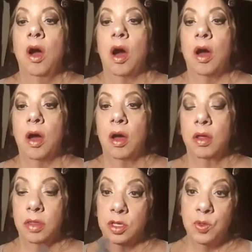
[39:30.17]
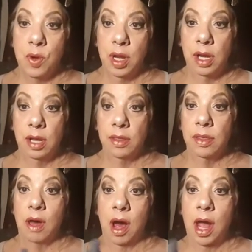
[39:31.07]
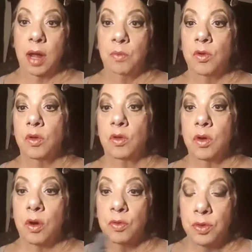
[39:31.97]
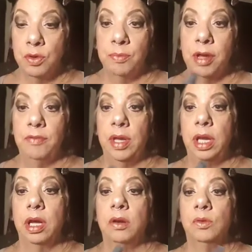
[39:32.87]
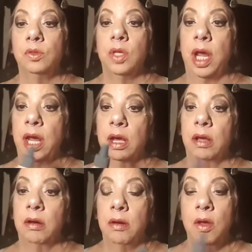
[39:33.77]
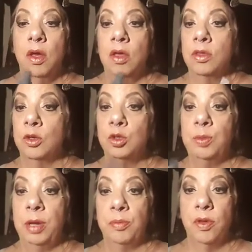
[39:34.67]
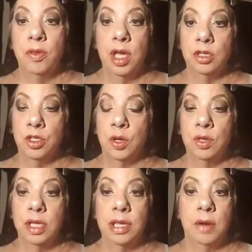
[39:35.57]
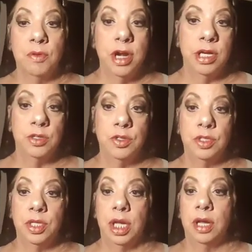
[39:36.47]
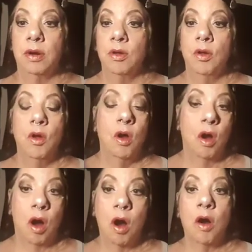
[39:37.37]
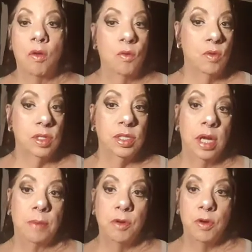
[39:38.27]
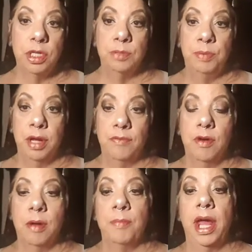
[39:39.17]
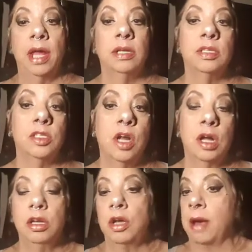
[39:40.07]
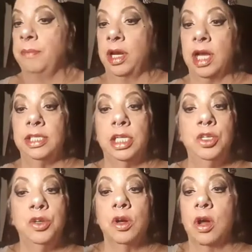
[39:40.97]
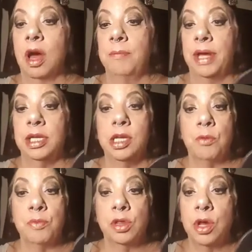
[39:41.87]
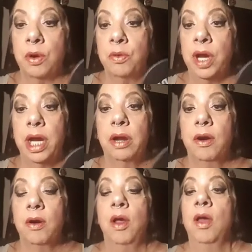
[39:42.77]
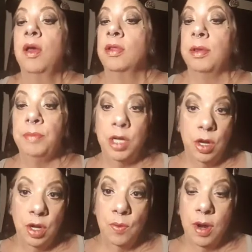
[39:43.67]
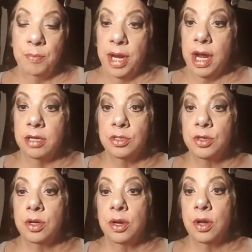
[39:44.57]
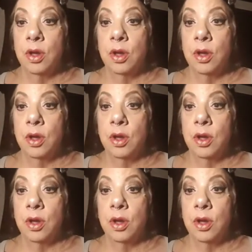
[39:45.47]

on the 20th, I will go through my videos, and those people that showed that they were interested are the ones that I'm going to pick from. And it's not, I mean, I said you can comment down below here. Let me know you want to be entered.